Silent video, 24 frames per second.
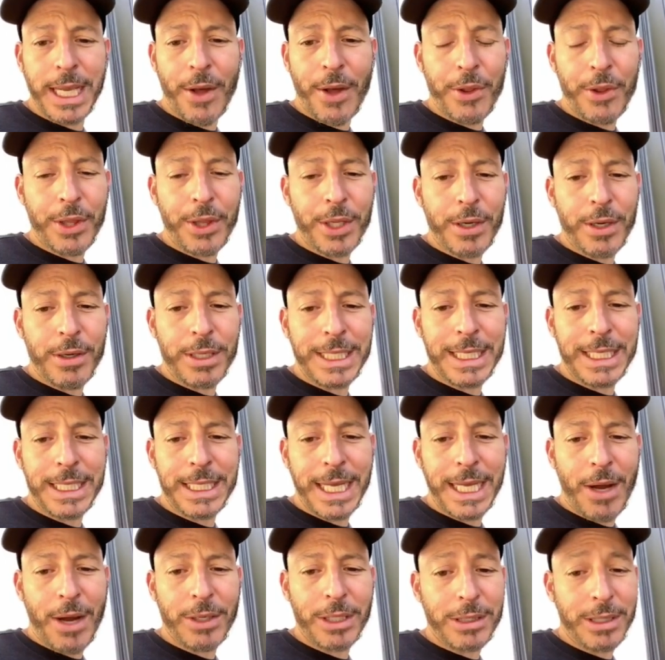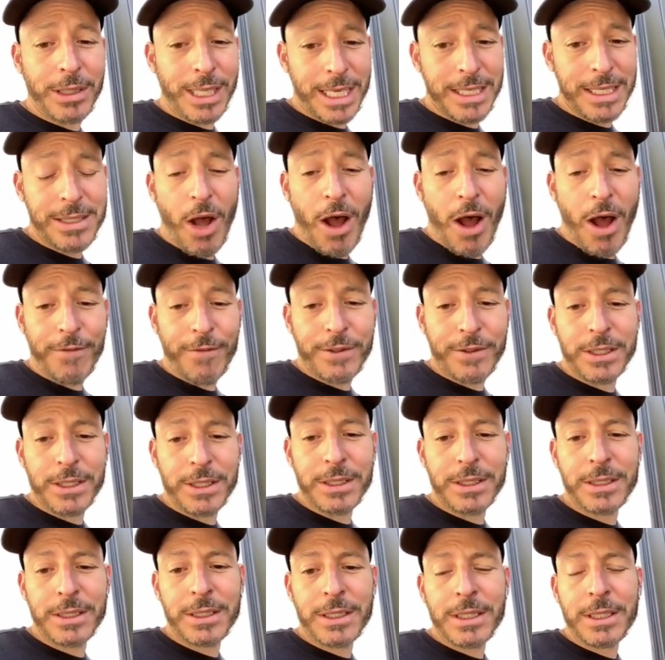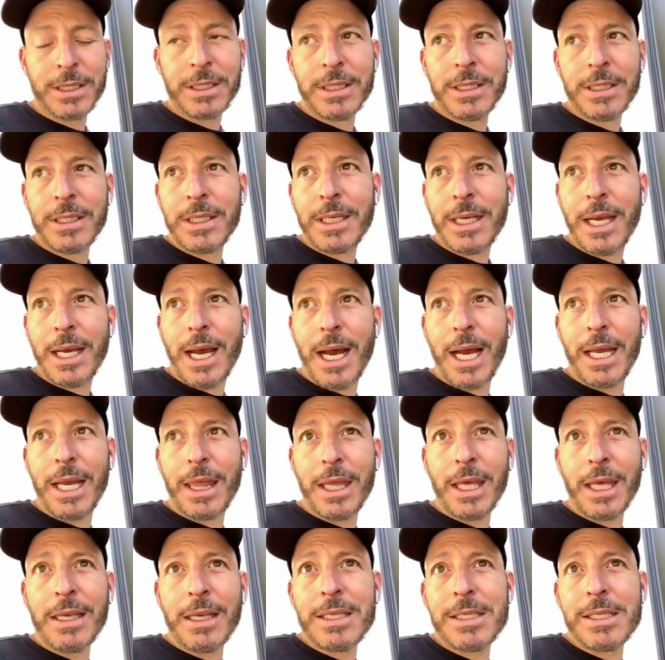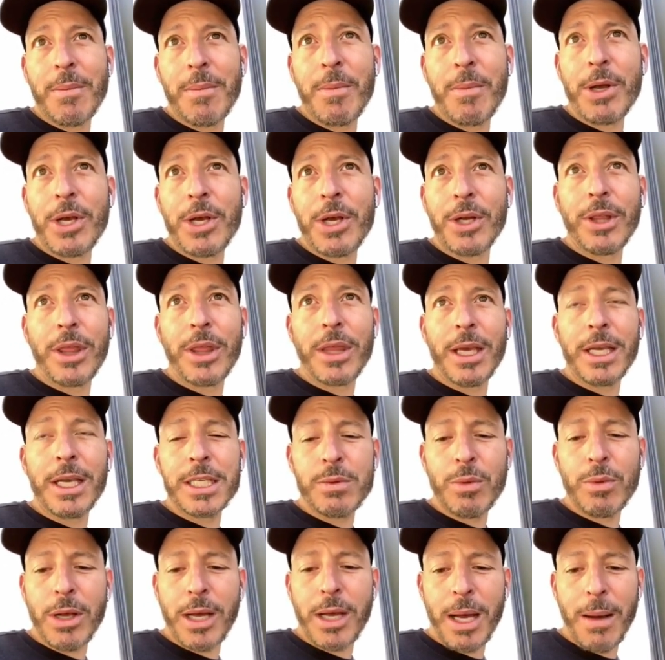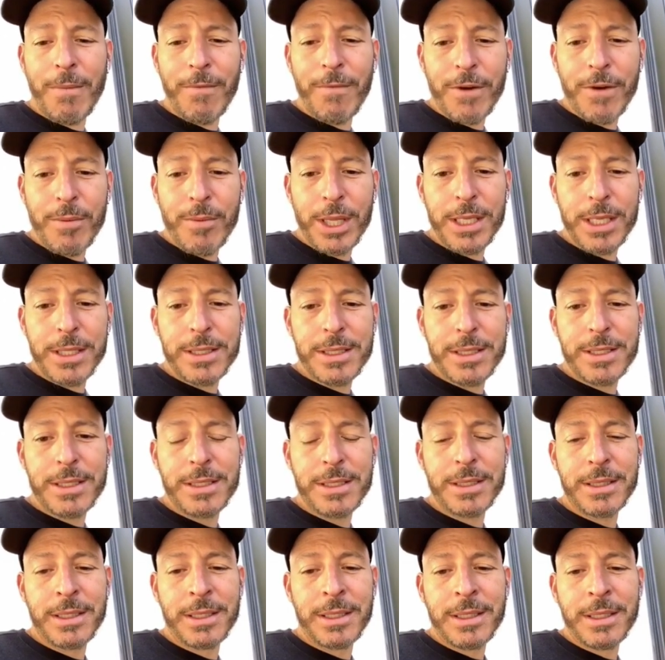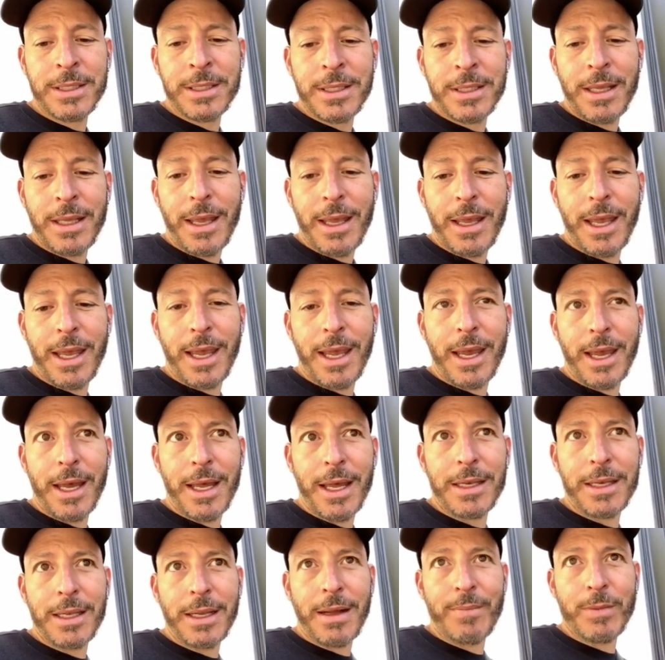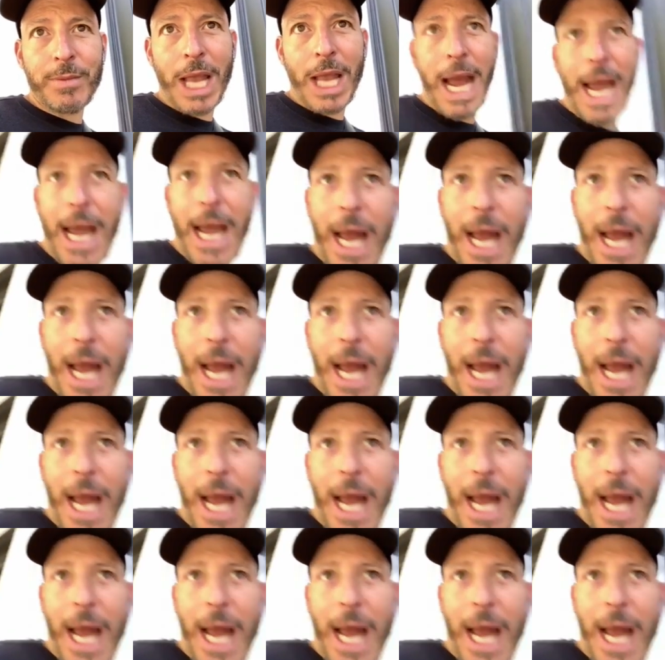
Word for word: to being healthier and eating out less often. I think some good things will come from this. And